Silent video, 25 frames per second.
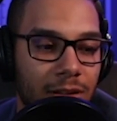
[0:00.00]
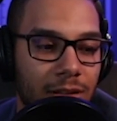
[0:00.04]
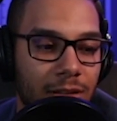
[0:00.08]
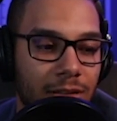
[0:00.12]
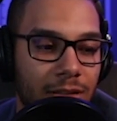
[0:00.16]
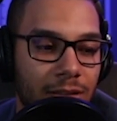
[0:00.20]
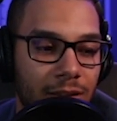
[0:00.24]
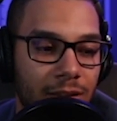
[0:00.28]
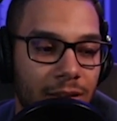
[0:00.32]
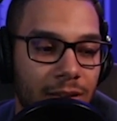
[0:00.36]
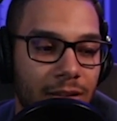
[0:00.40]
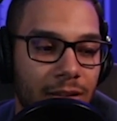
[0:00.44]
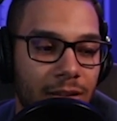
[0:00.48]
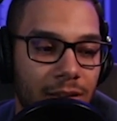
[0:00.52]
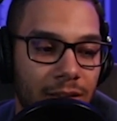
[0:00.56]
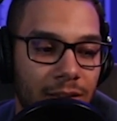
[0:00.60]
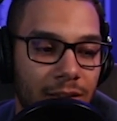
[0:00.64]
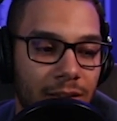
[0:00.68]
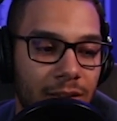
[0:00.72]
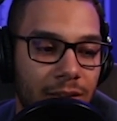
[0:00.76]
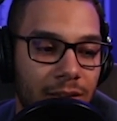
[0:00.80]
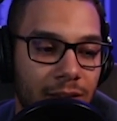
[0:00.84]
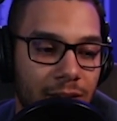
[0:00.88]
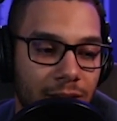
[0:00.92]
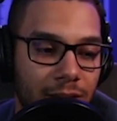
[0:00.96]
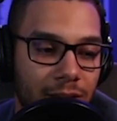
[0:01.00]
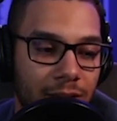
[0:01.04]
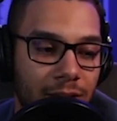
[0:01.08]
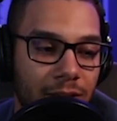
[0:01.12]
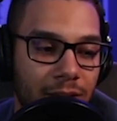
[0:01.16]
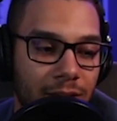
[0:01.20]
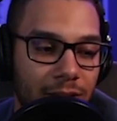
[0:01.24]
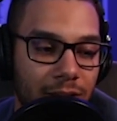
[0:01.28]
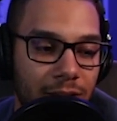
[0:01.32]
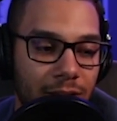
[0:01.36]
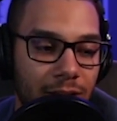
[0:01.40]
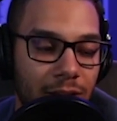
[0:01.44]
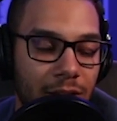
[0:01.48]
Dun,
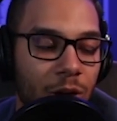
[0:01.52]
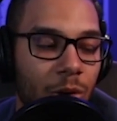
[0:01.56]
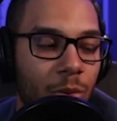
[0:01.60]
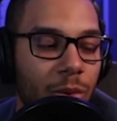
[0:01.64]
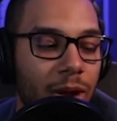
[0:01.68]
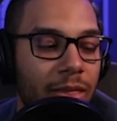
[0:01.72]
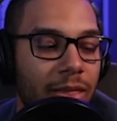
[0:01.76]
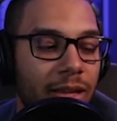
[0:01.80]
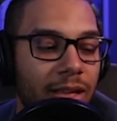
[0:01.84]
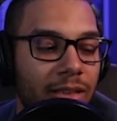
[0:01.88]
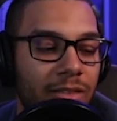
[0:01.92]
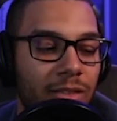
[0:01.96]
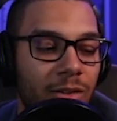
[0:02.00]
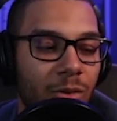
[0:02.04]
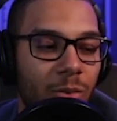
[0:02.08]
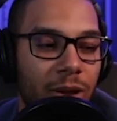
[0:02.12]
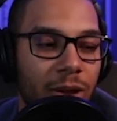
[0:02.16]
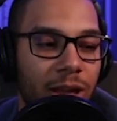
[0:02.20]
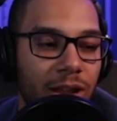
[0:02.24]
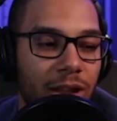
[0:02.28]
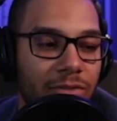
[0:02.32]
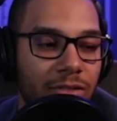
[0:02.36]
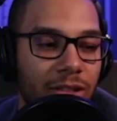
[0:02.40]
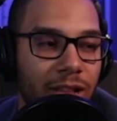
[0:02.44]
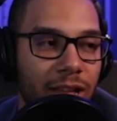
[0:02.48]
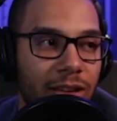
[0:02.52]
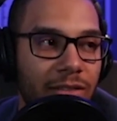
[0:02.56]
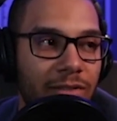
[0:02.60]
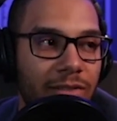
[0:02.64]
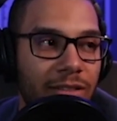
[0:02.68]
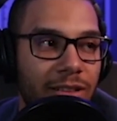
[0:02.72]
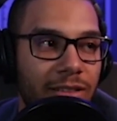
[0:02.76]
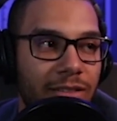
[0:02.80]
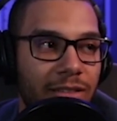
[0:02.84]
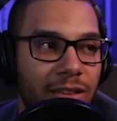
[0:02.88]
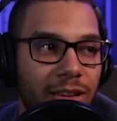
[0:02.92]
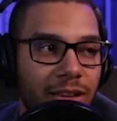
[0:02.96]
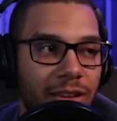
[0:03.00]
dun, dun. Oh wait, that's the weight of
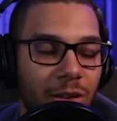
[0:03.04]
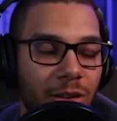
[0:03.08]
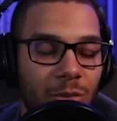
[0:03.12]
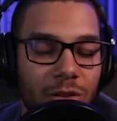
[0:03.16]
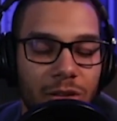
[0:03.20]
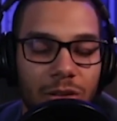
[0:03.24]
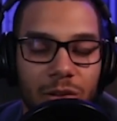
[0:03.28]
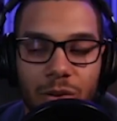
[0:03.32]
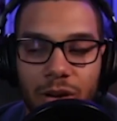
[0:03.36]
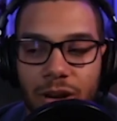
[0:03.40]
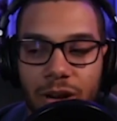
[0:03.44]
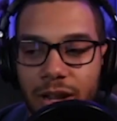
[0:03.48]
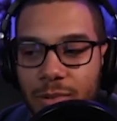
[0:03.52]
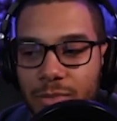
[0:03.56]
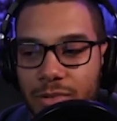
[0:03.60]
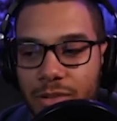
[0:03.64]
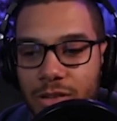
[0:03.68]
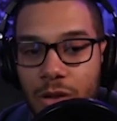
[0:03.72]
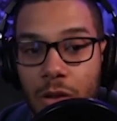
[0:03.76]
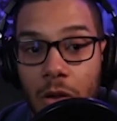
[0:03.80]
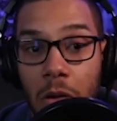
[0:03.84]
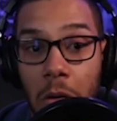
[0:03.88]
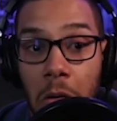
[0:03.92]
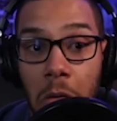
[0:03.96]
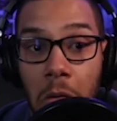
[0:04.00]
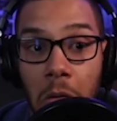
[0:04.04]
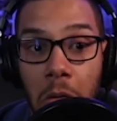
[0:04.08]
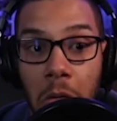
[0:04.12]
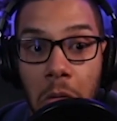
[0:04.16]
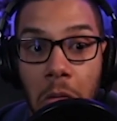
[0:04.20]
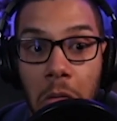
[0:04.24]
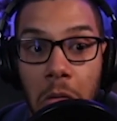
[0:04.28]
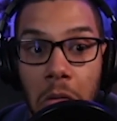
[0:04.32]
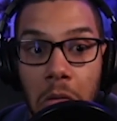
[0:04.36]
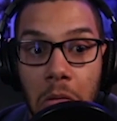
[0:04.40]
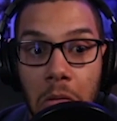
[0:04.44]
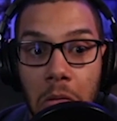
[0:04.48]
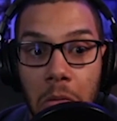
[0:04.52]
life. That's not You Will Know Our Names.
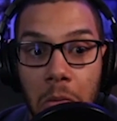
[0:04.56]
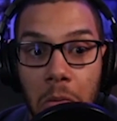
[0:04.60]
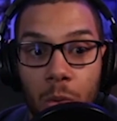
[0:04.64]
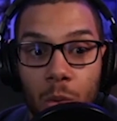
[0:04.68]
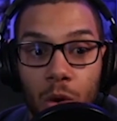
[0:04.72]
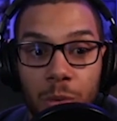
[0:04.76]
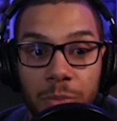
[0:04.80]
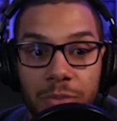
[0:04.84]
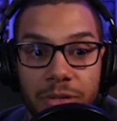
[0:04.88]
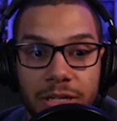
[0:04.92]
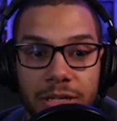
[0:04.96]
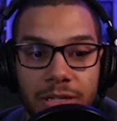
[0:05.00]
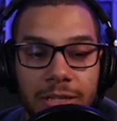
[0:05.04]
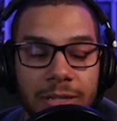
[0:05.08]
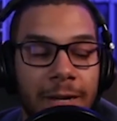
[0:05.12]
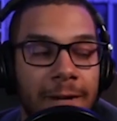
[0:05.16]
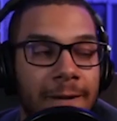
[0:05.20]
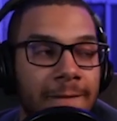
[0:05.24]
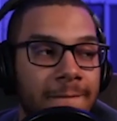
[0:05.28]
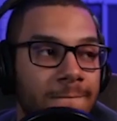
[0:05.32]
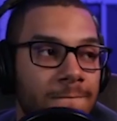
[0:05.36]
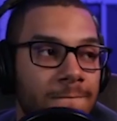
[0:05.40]
Whoopsies.